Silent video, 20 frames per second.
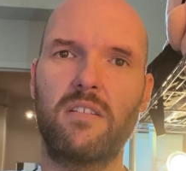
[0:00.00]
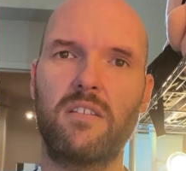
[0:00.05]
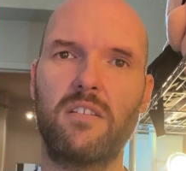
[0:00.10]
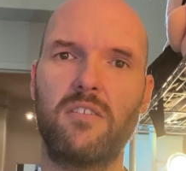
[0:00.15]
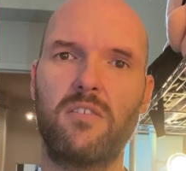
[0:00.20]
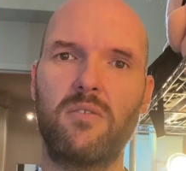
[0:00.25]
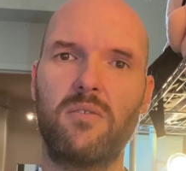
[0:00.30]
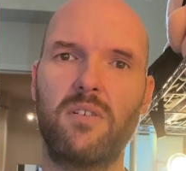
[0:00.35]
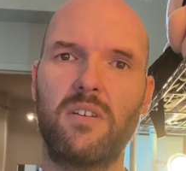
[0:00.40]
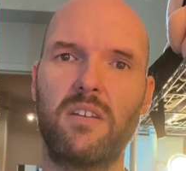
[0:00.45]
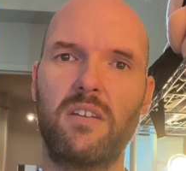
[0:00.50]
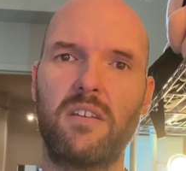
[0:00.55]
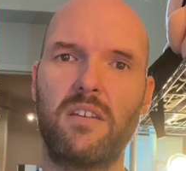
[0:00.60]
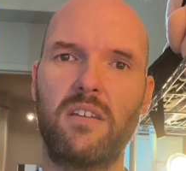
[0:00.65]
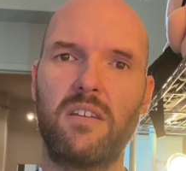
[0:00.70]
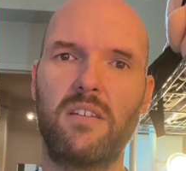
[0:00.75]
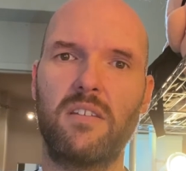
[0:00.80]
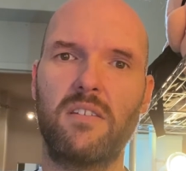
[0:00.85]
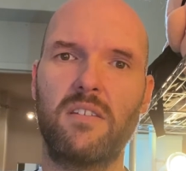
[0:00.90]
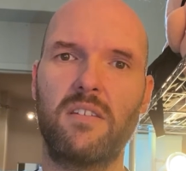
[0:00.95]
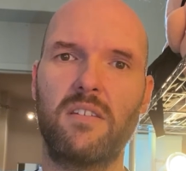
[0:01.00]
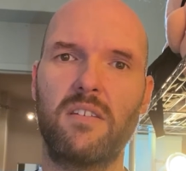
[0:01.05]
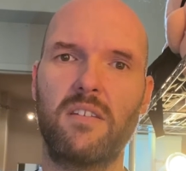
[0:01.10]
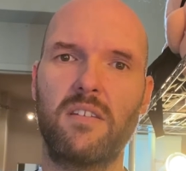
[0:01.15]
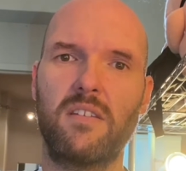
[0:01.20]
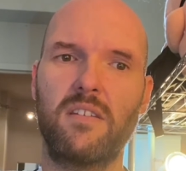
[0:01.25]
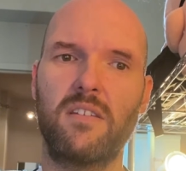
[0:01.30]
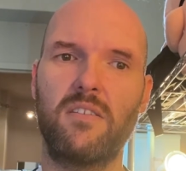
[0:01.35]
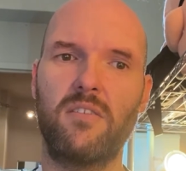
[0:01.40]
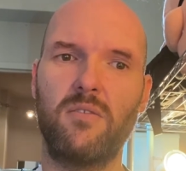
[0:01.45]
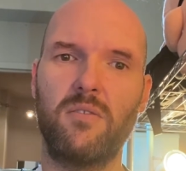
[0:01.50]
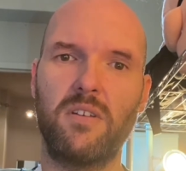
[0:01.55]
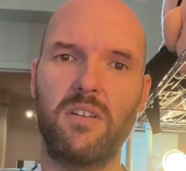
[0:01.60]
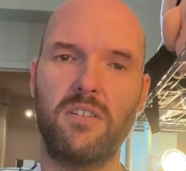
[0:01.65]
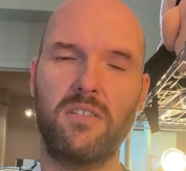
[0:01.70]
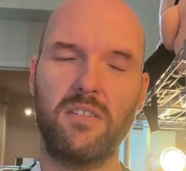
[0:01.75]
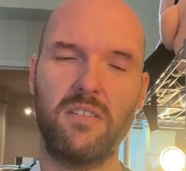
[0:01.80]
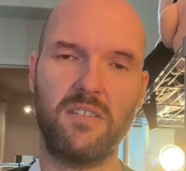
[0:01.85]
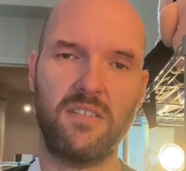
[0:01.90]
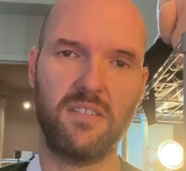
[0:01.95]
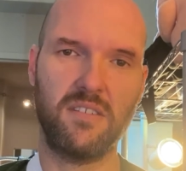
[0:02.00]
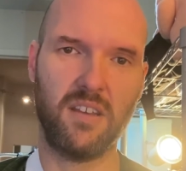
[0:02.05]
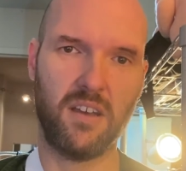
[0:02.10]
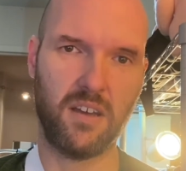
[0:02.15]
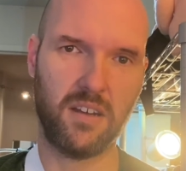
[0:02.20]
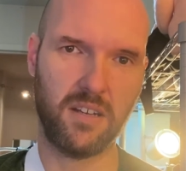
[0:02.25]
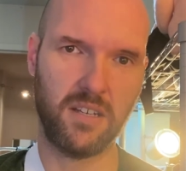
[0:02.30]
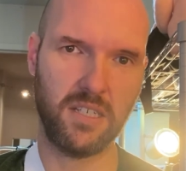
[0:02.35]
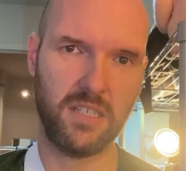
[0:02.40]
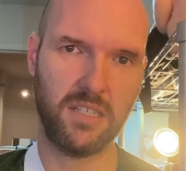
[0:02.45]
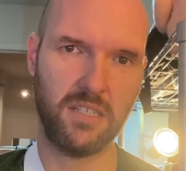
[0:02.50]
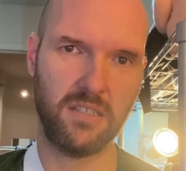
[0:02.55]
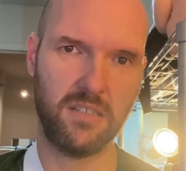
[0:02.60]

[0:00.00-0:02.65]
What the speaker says: going to the sauna